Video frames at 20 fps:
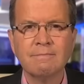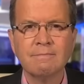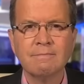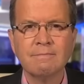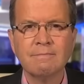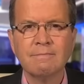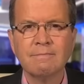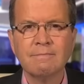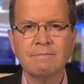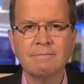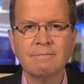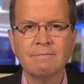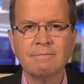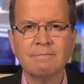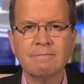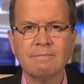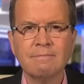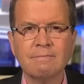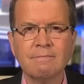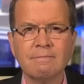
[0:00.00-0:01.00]

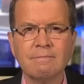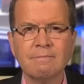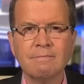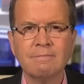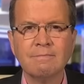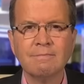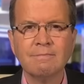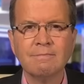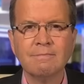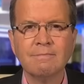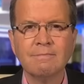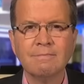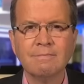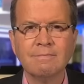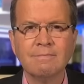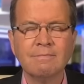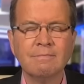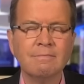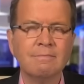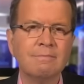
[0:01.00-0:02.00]

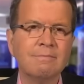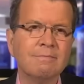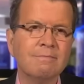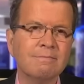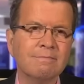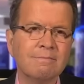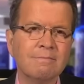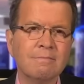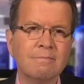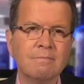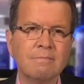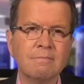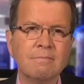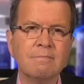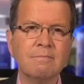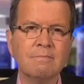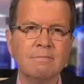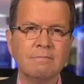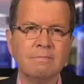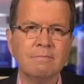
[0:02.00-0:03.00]

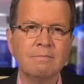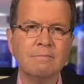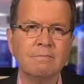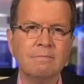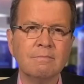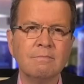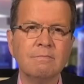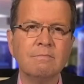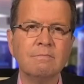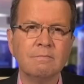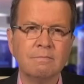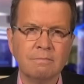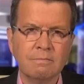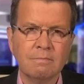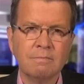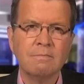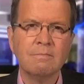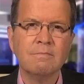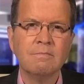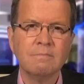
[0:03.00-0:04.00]

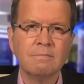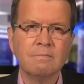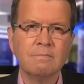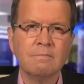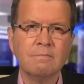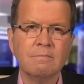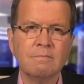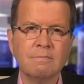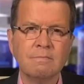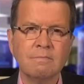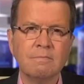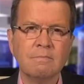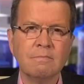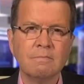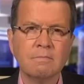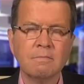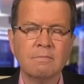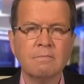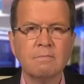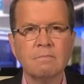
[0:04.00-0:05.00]

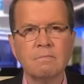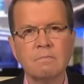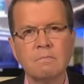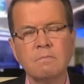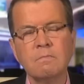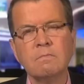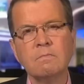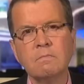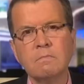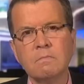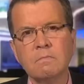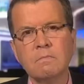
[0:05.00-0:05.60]
The person shown says nothing.